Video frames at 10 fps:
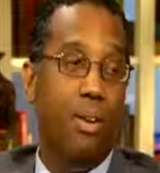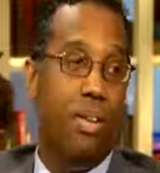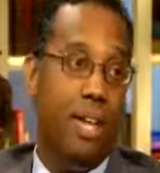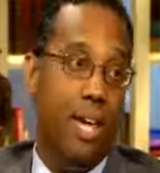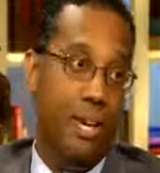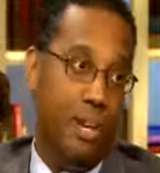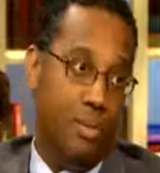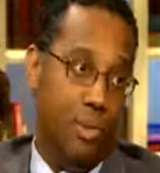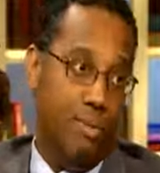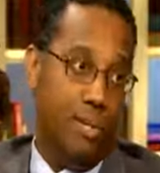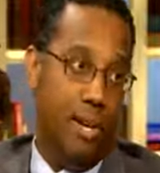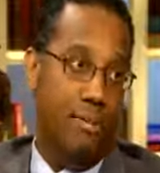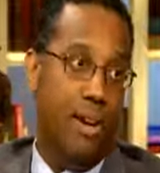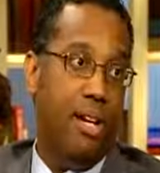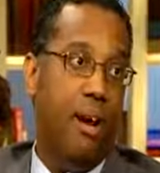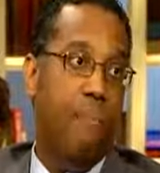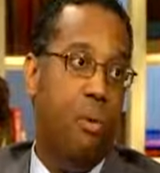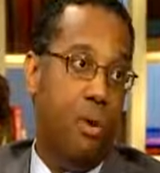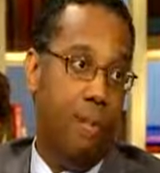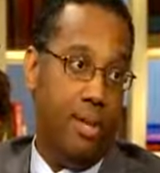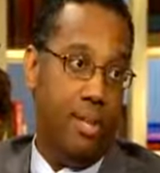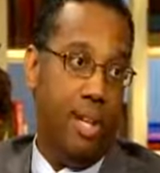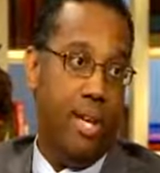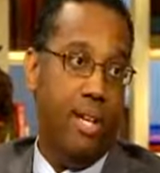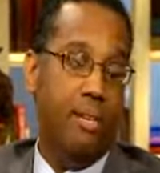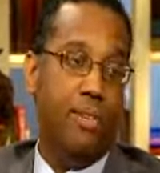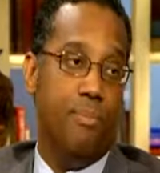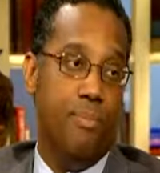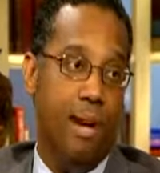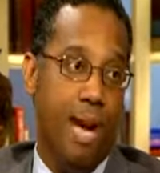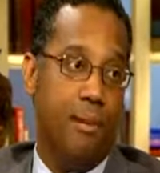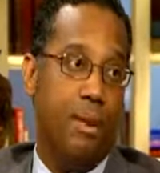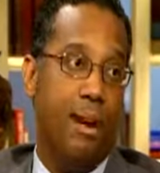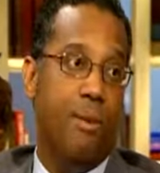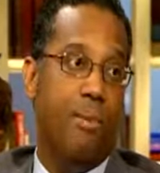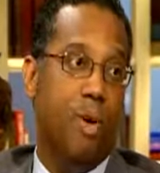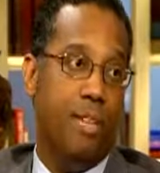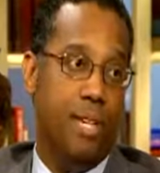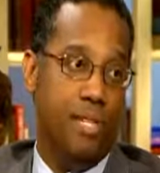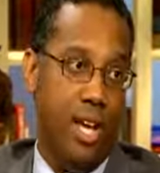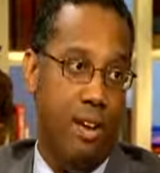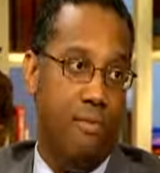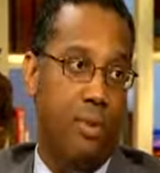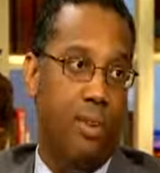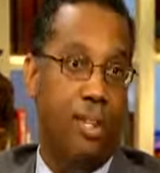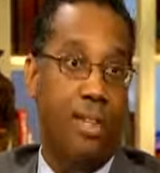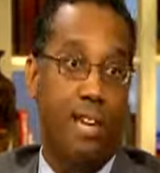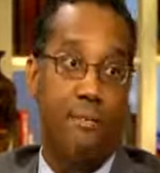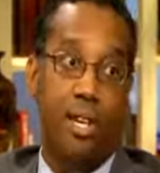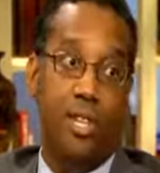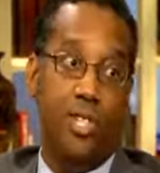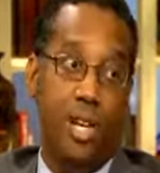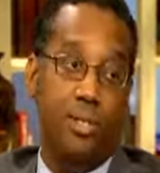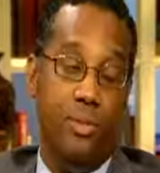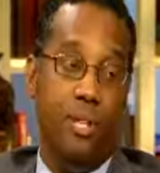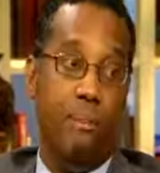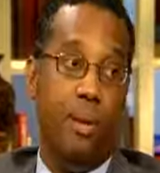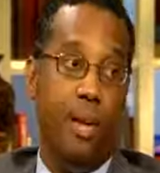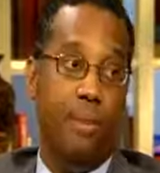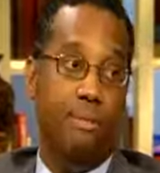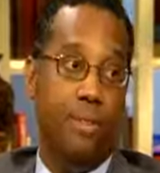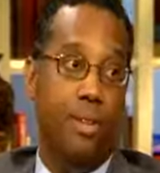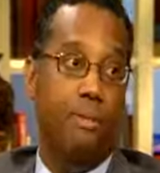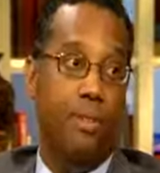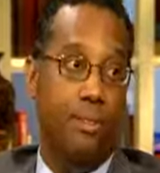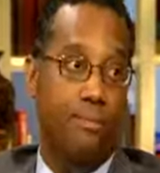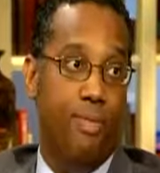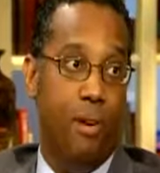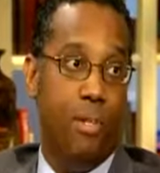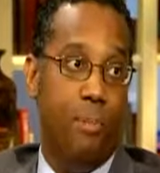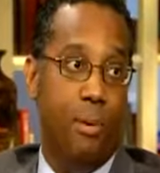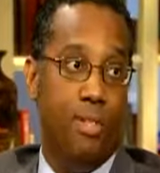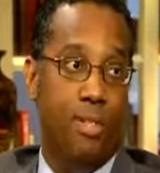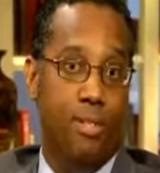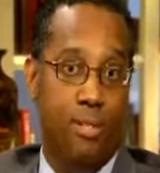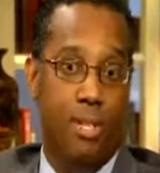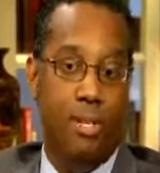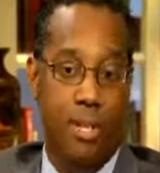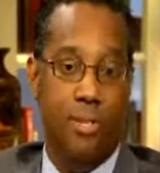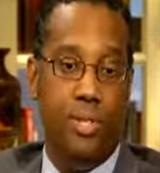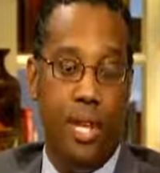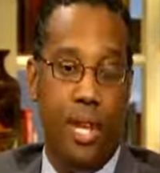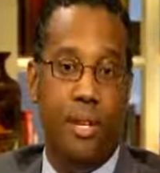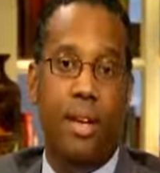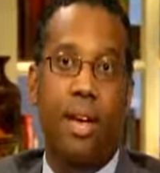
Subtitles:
to the candidate's website, find out more about the candidate in terms of background, what they stand for. If you get a chance, read their plan. There are various points that you need to understand.